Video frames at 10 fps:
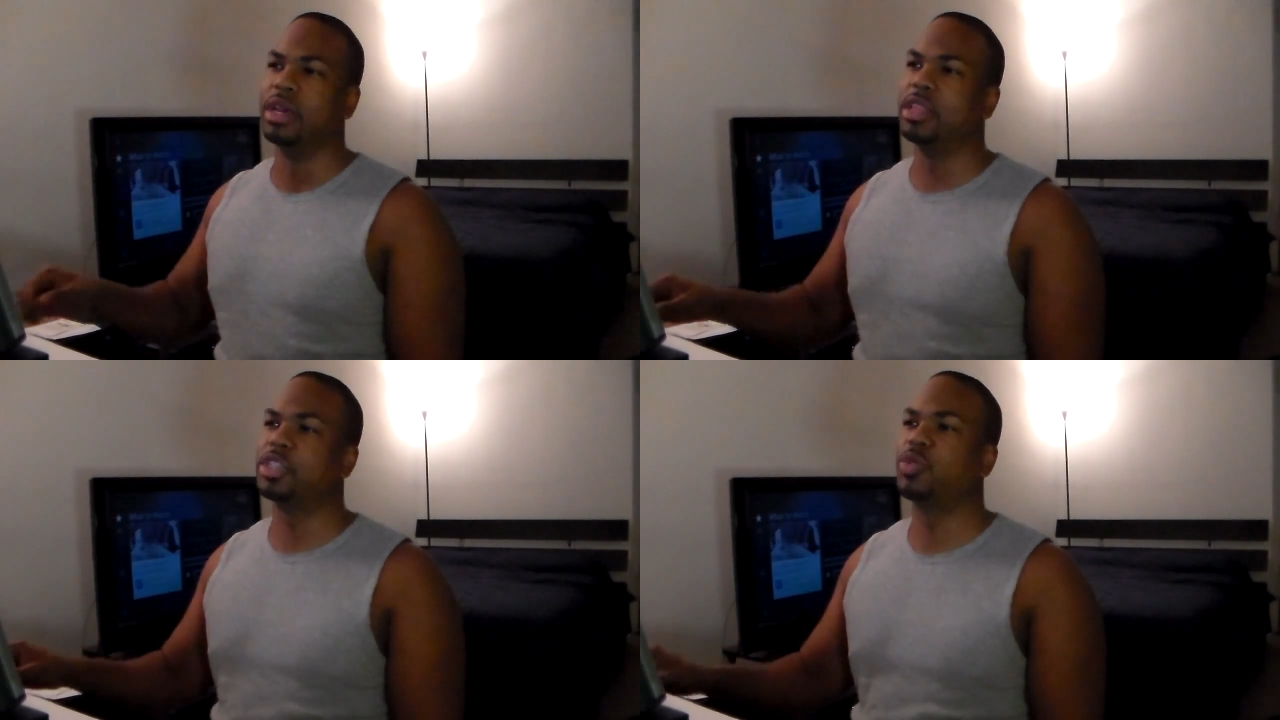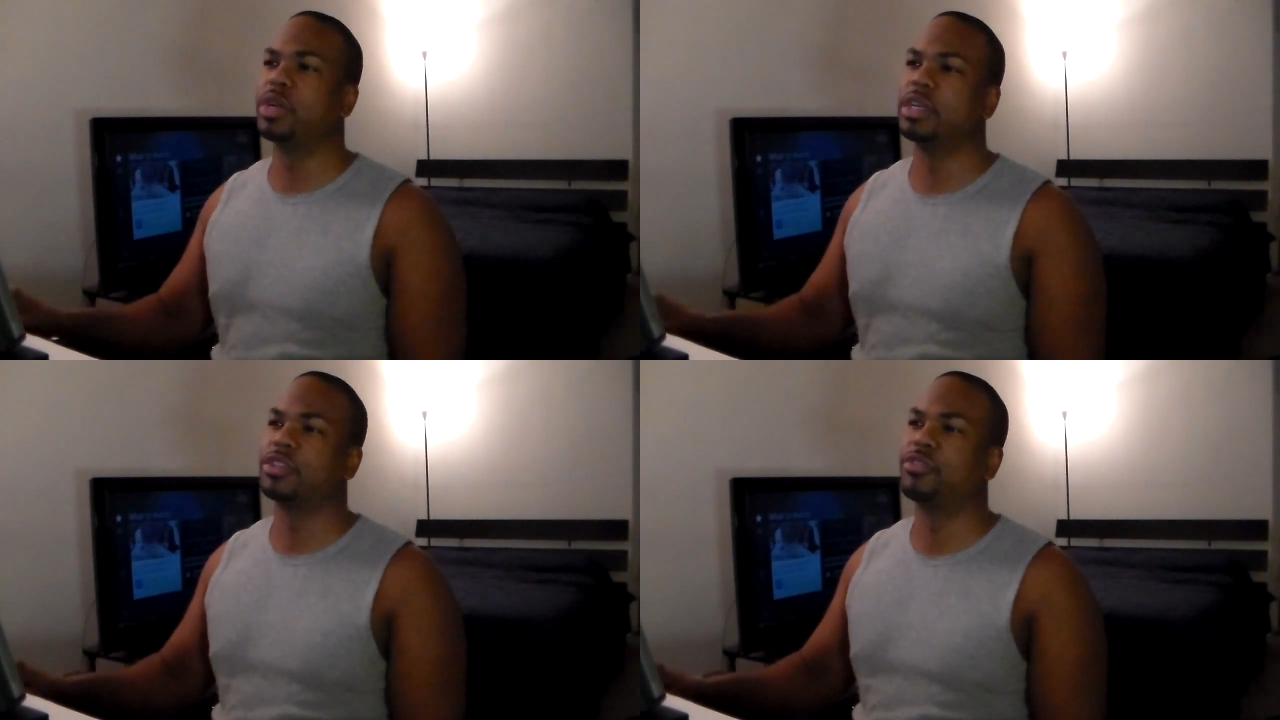This
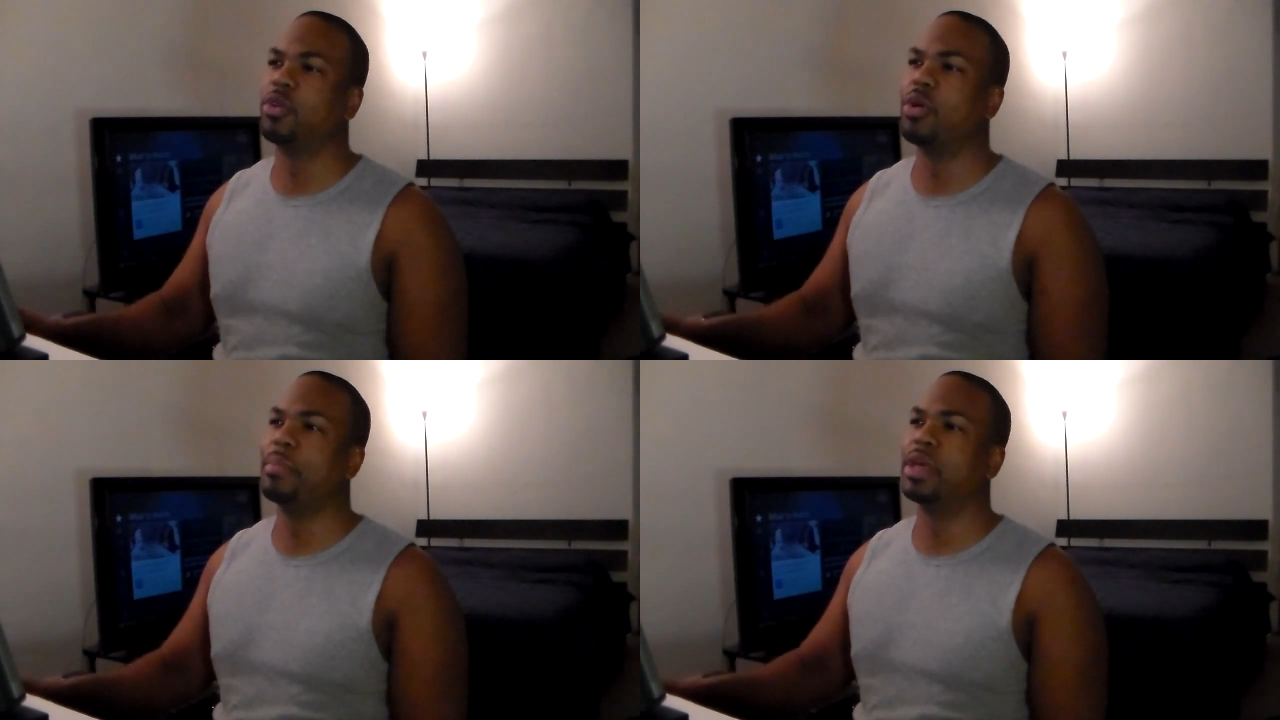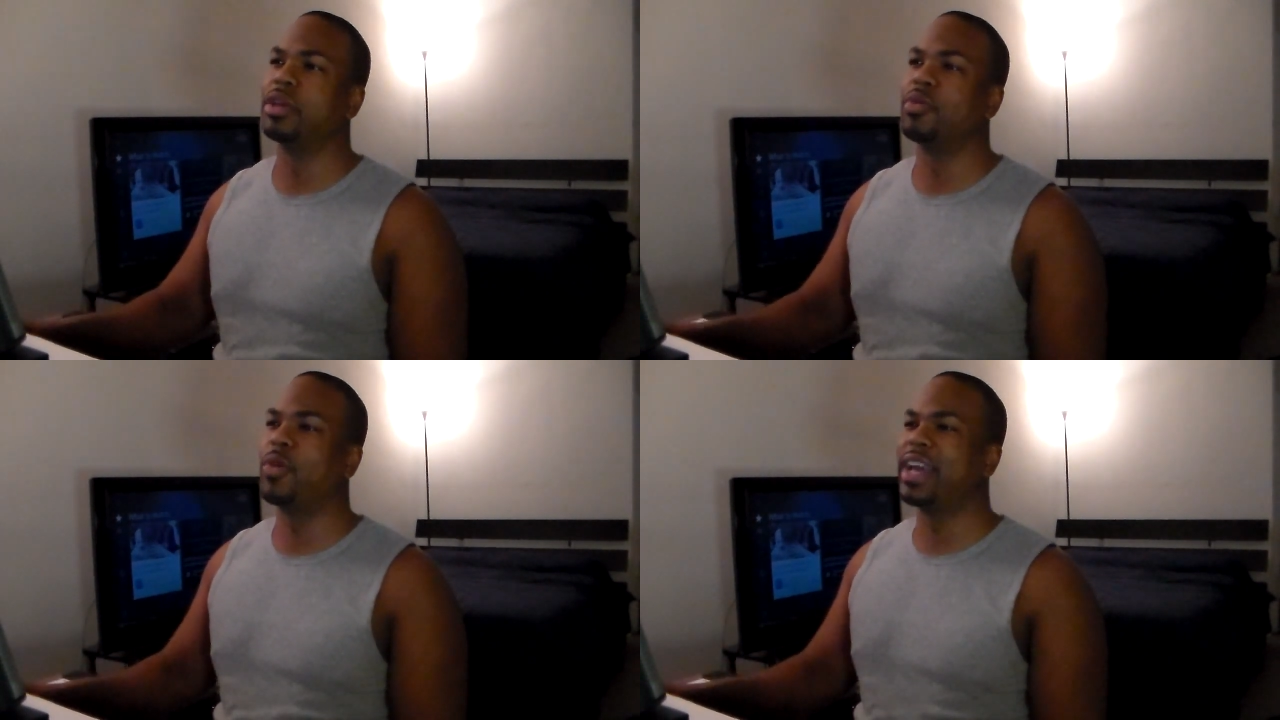one is for A
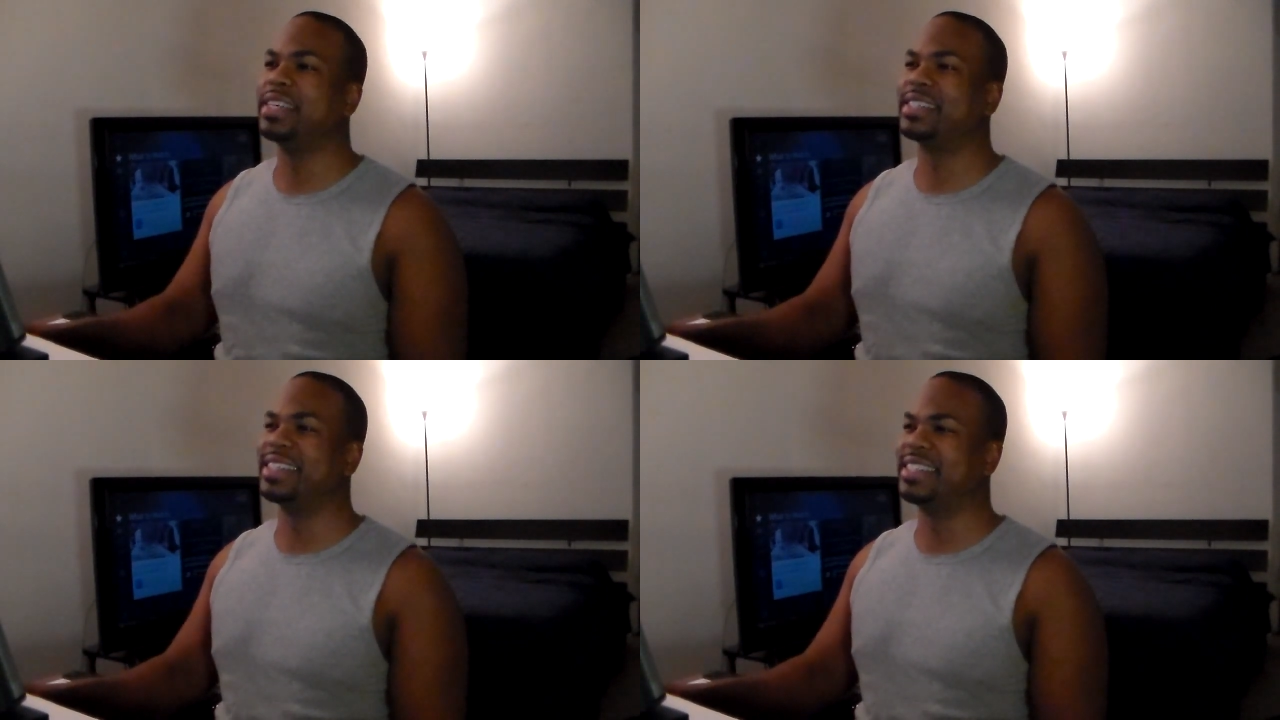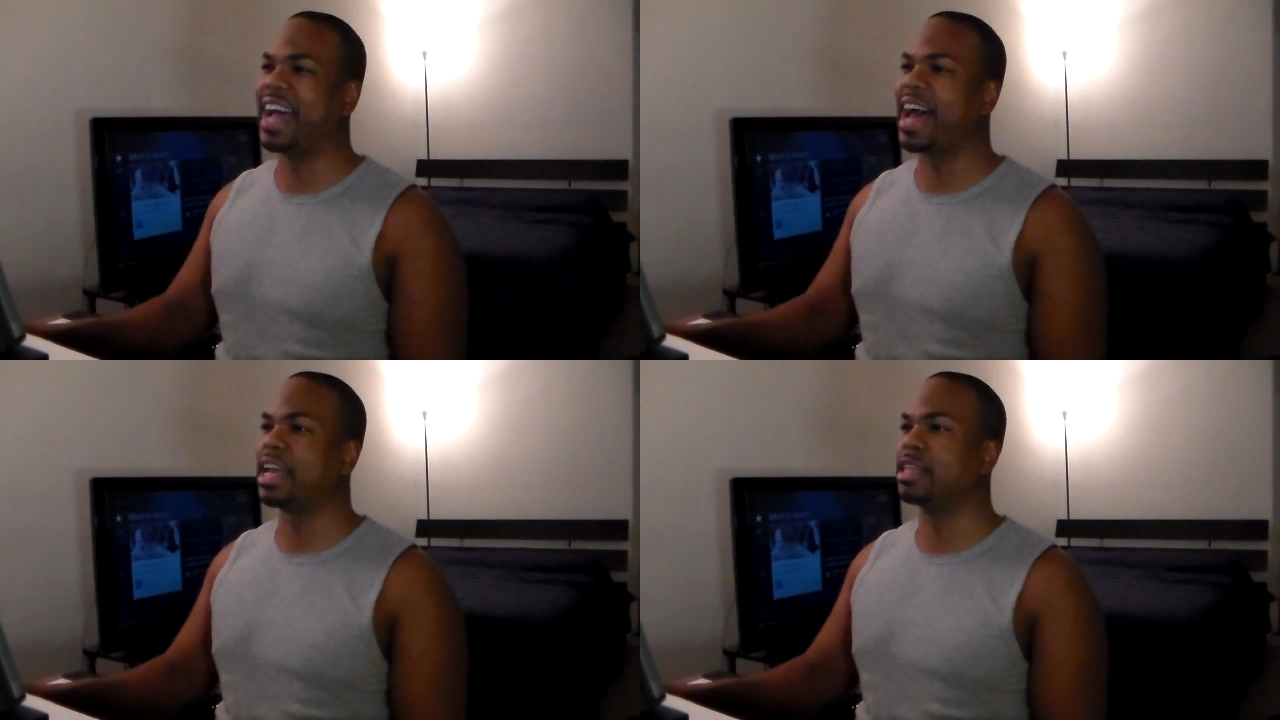Million Ways to
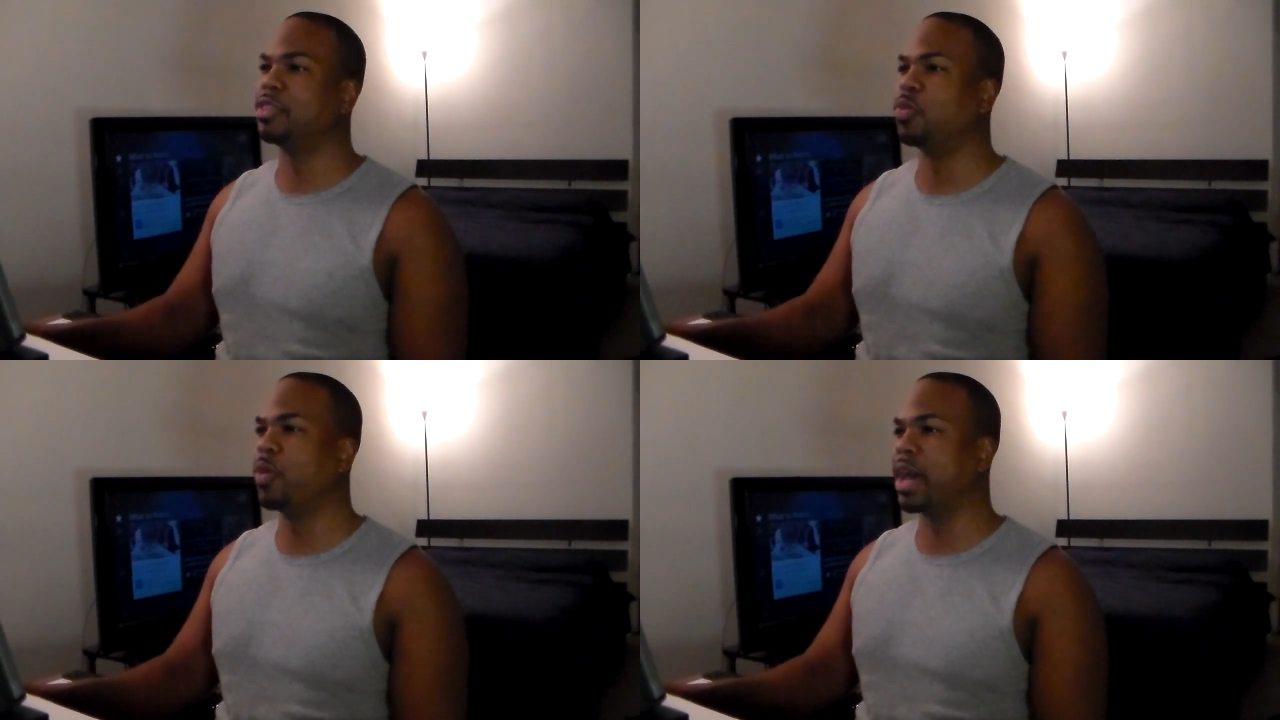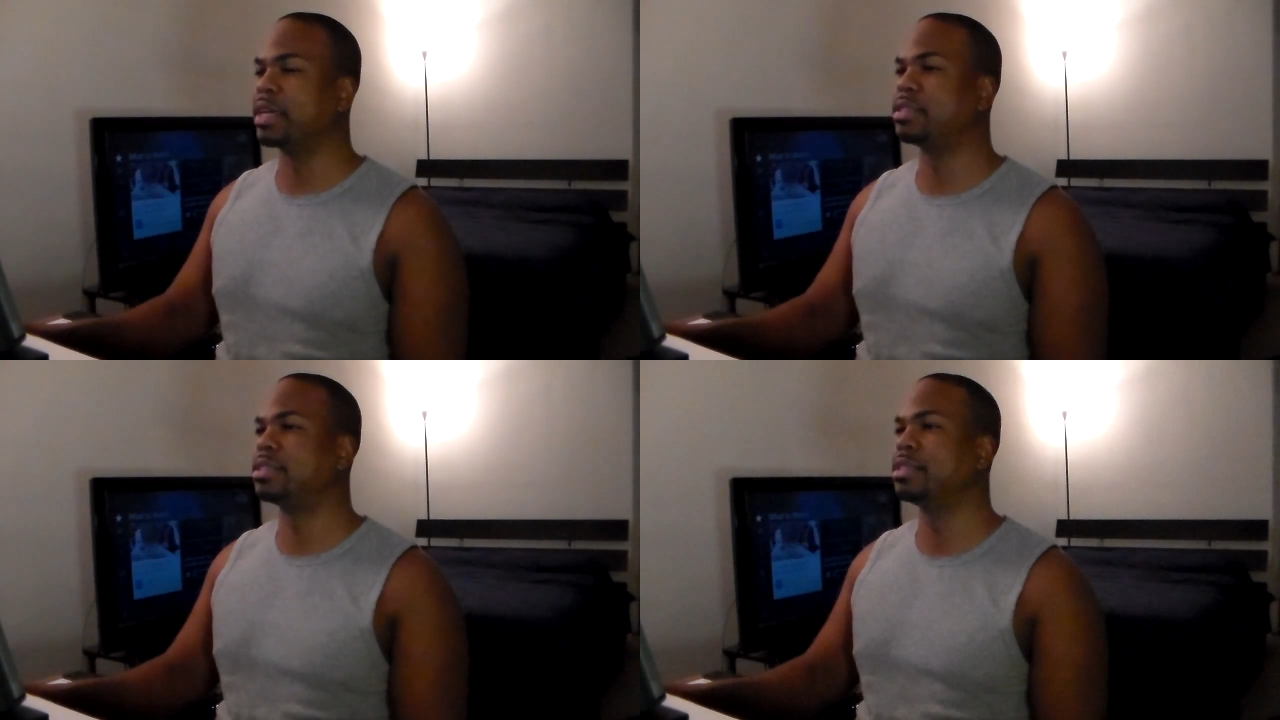Die in the
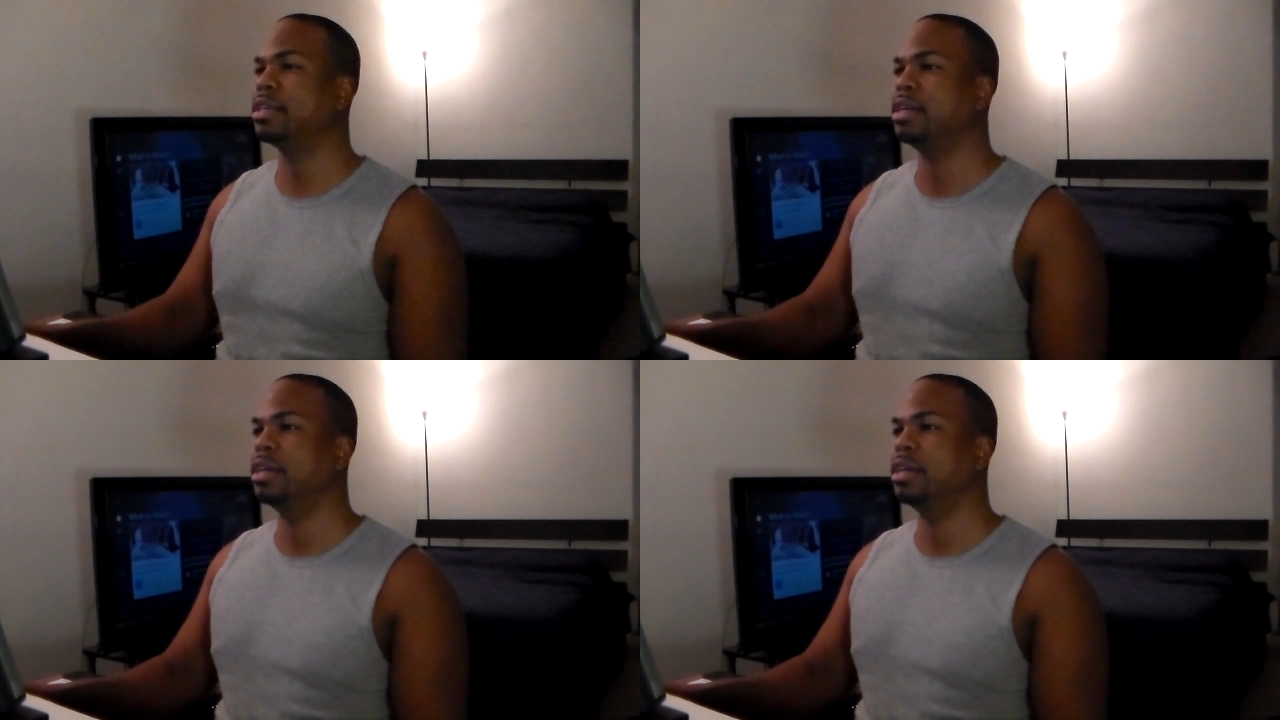West,